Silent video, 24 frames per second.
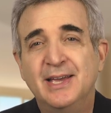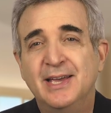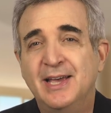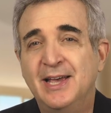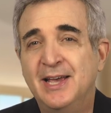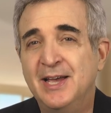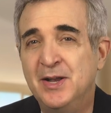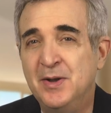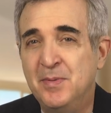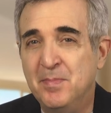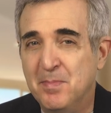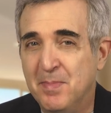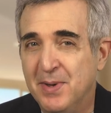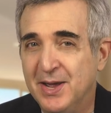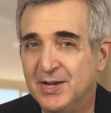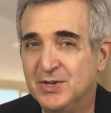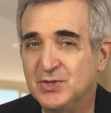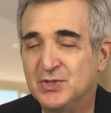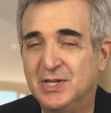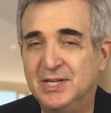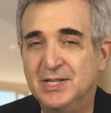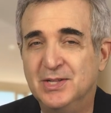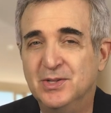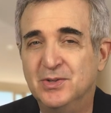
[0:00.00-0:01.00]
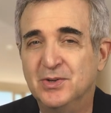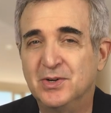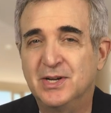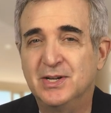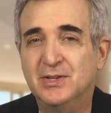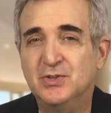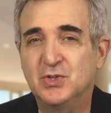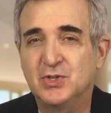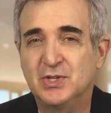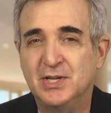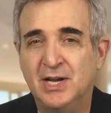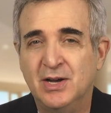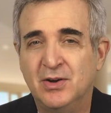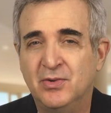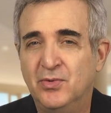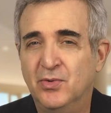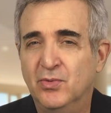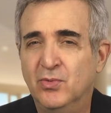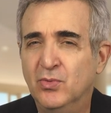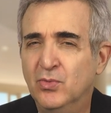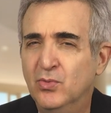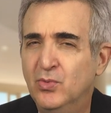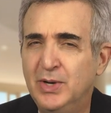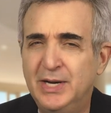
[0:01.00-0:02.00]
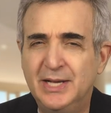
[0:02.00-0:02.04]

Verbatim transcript: and makes it look and sound